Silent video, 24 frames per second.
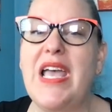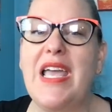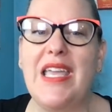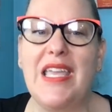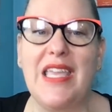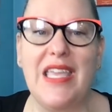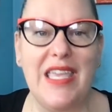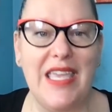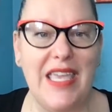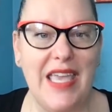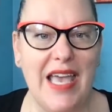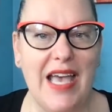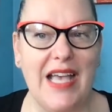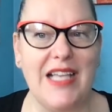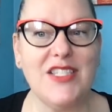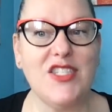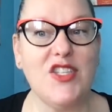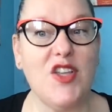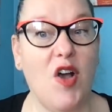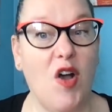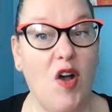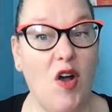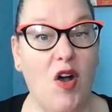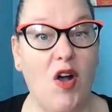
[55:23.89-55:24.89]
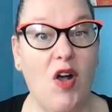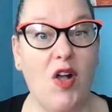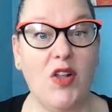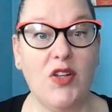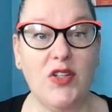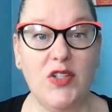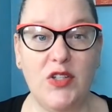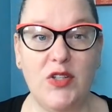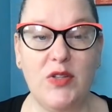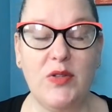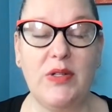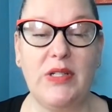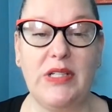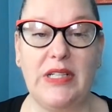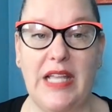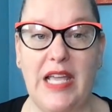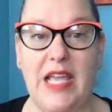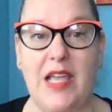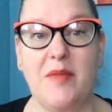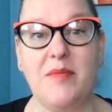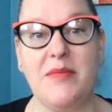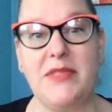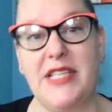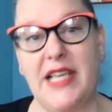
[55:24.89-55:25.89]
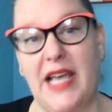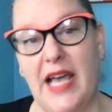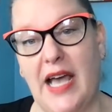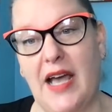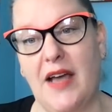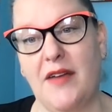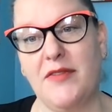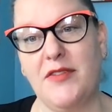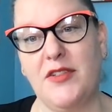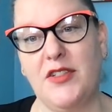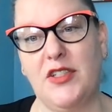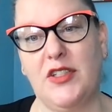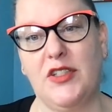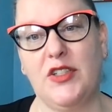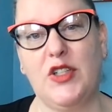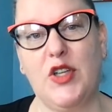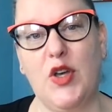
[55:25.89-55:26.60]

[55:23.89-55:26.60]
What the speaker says: Yes, all new claims have to